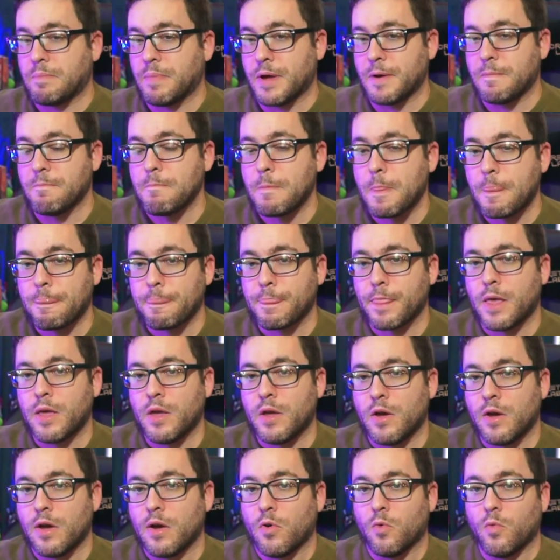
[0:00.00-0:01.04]
But
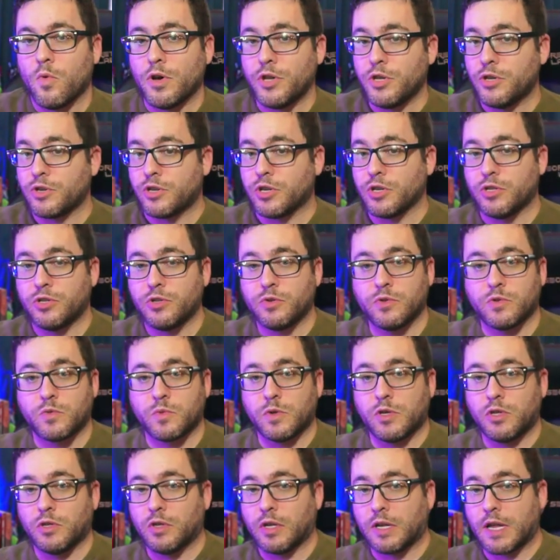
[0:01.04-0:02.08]
what you could do is
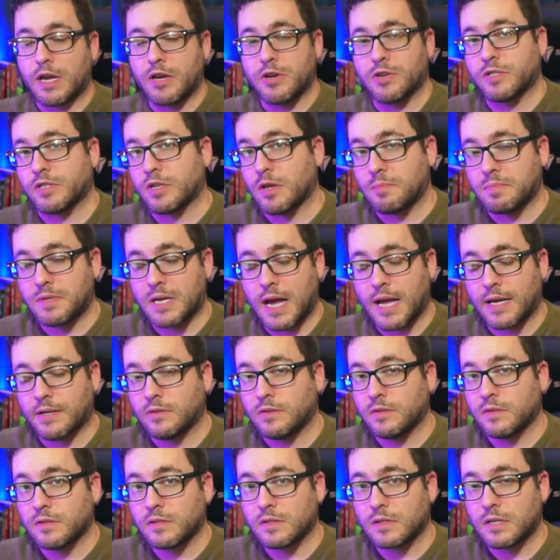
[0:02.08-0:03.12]
when you look at your
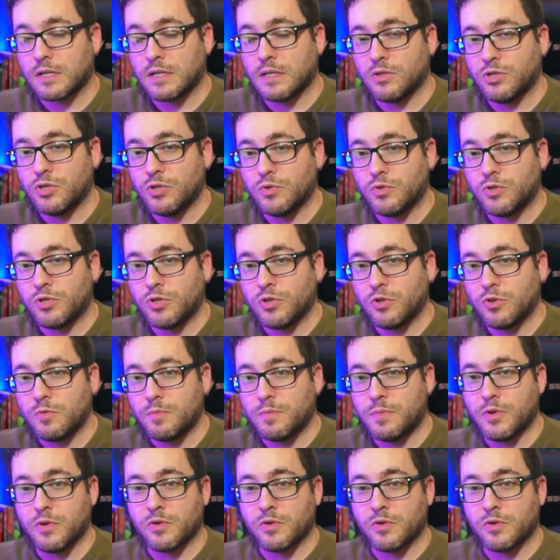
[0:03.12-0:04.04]
subtitles in YouTube,